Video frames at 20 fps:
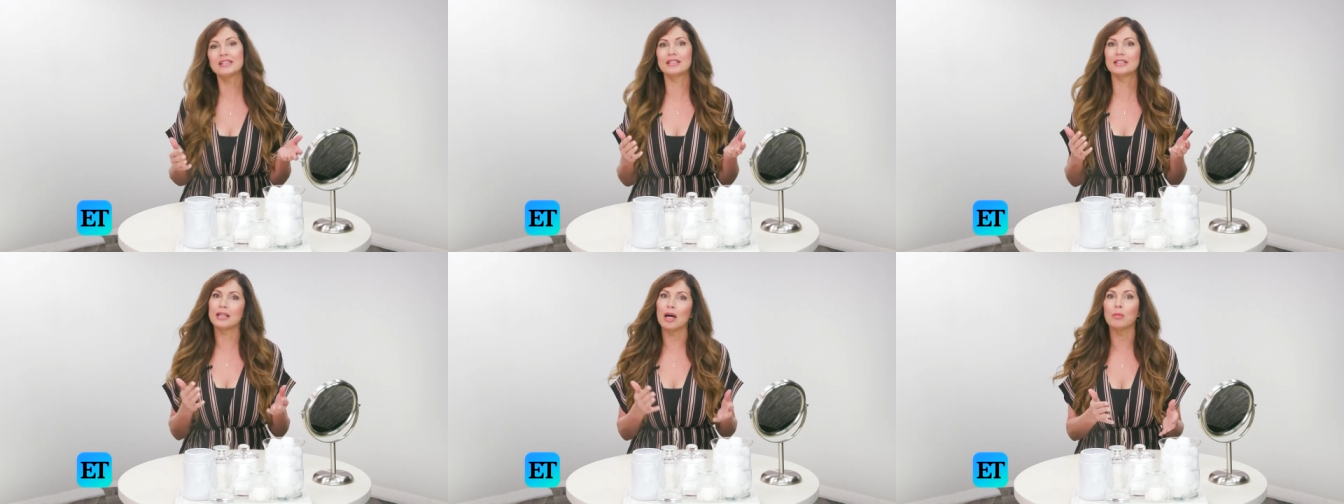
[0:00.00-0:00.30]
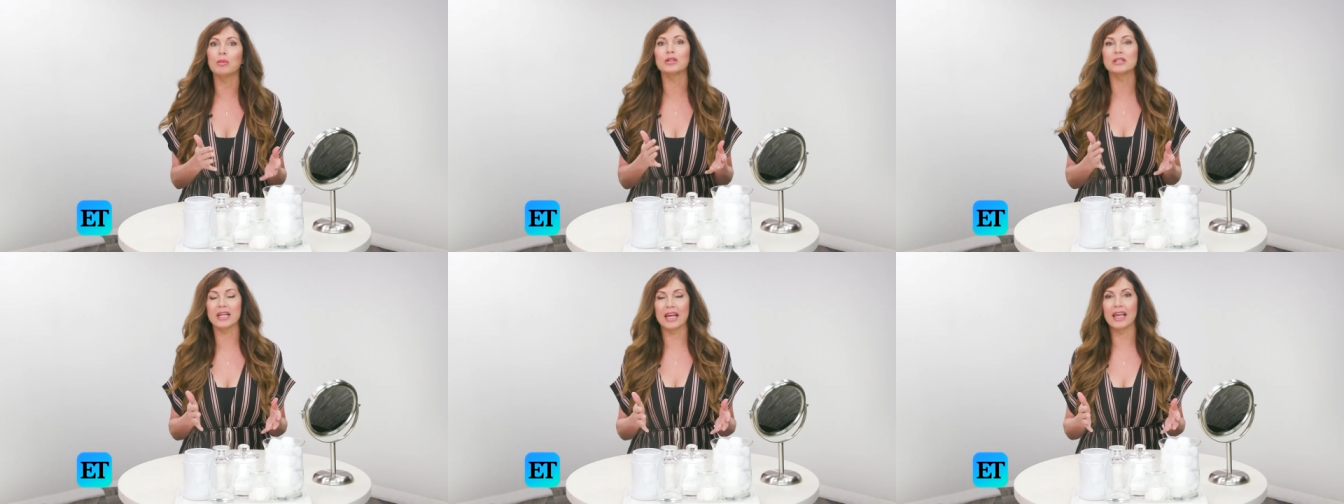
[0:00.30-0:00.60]

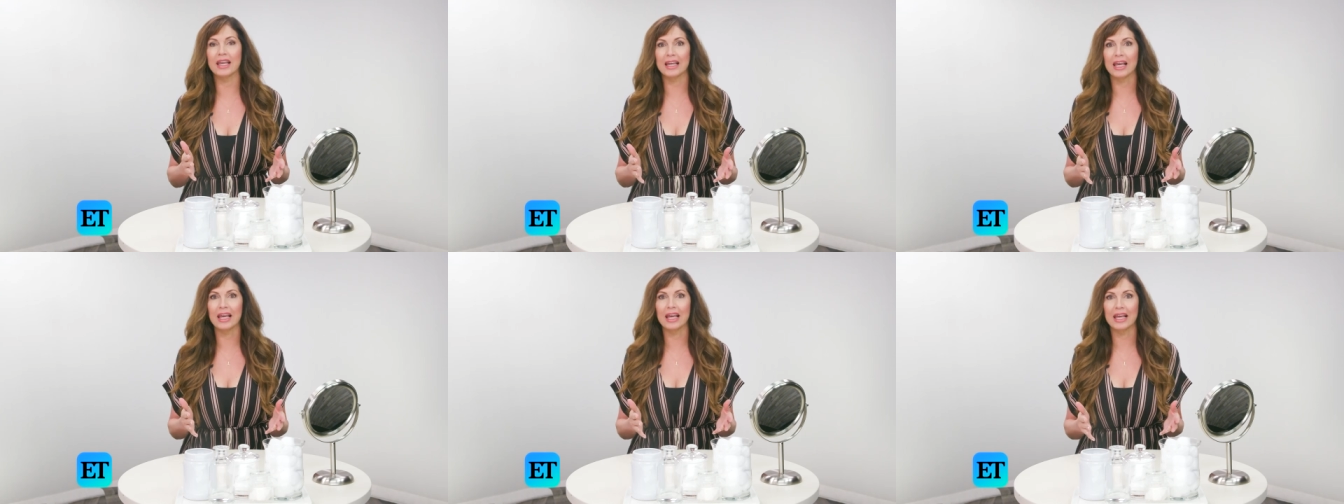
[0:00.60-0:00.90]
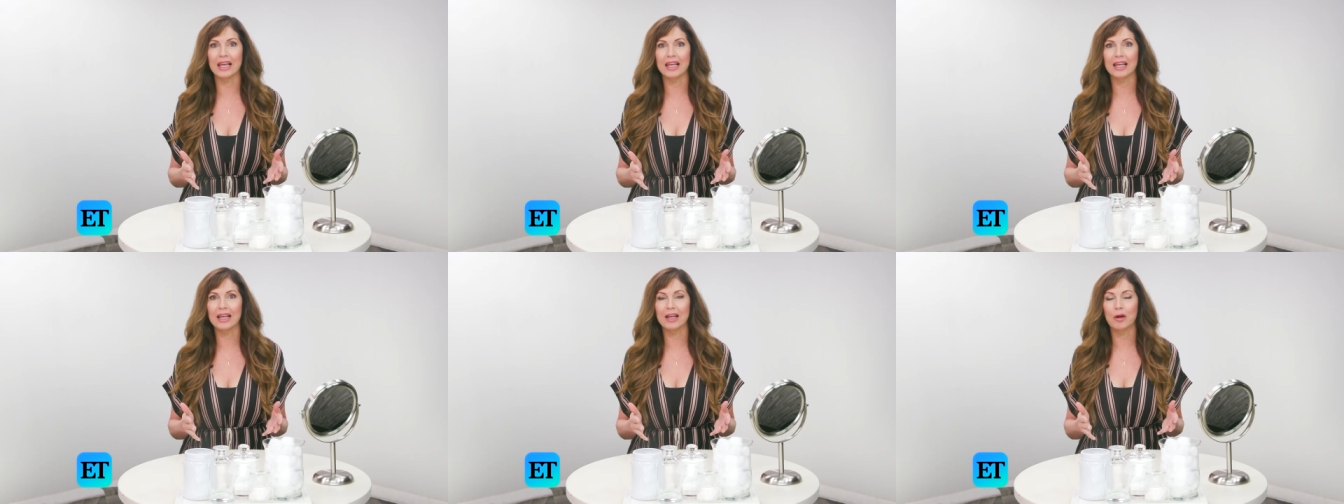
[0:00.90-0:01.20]
double
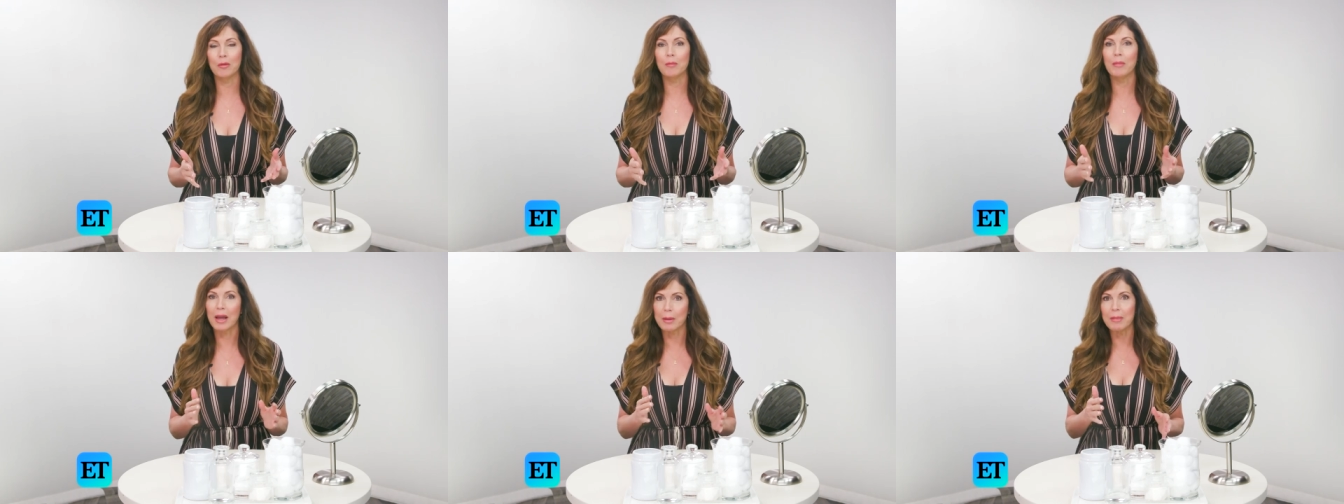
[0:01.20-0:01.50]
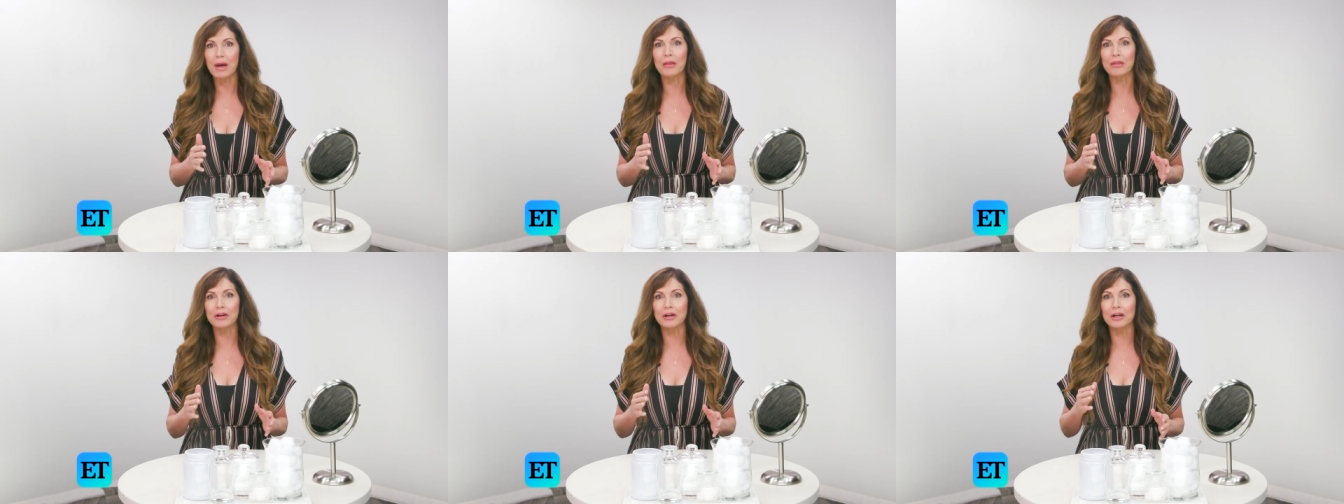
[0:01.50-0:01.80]
taking my
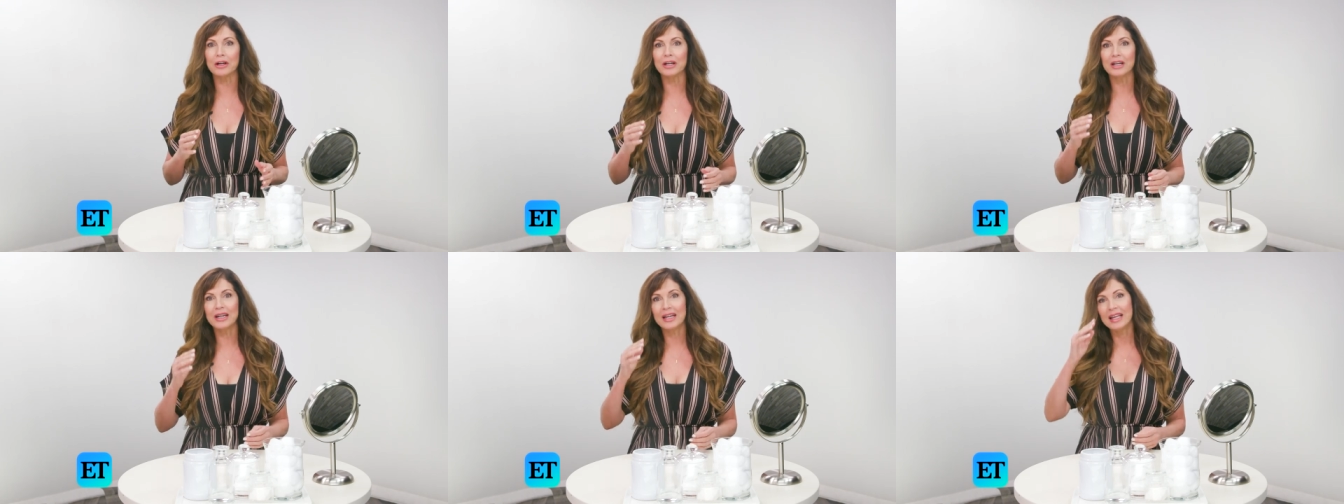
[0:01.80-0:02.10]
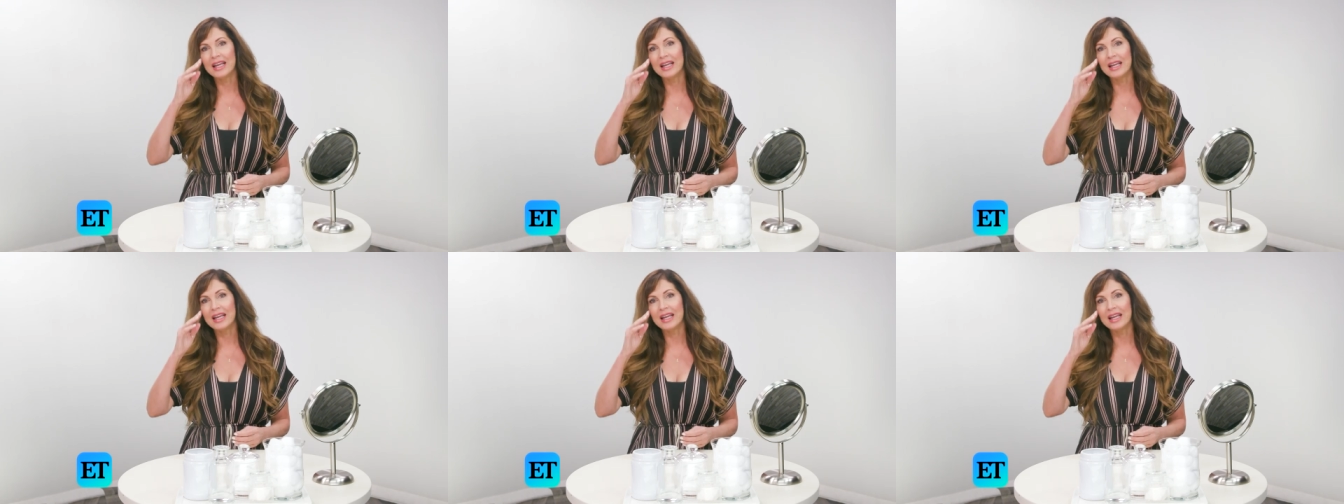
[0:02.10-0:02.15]
mother.